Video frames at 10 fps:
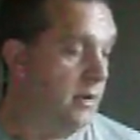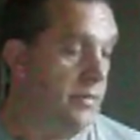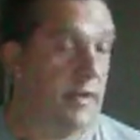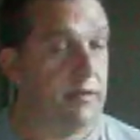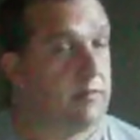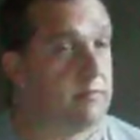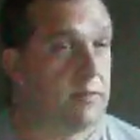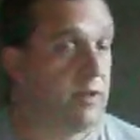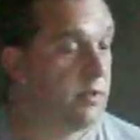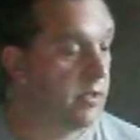And then
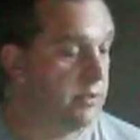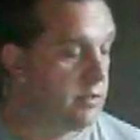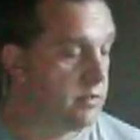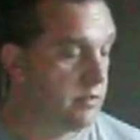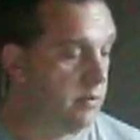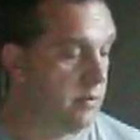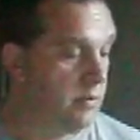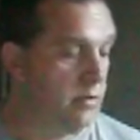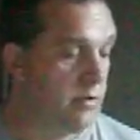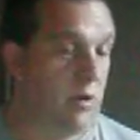you can just
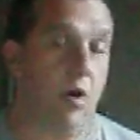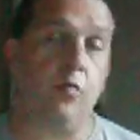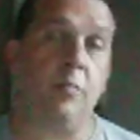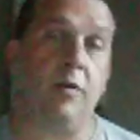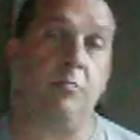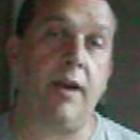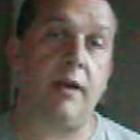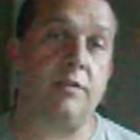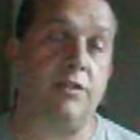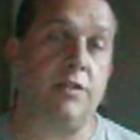open back
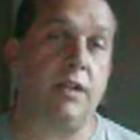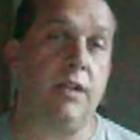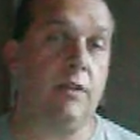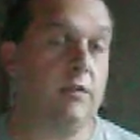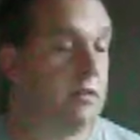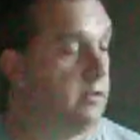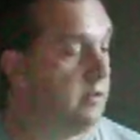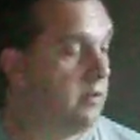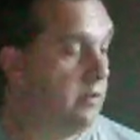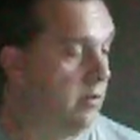to G,
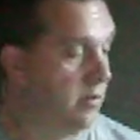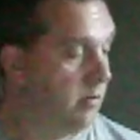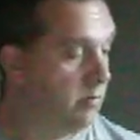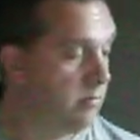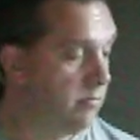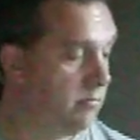or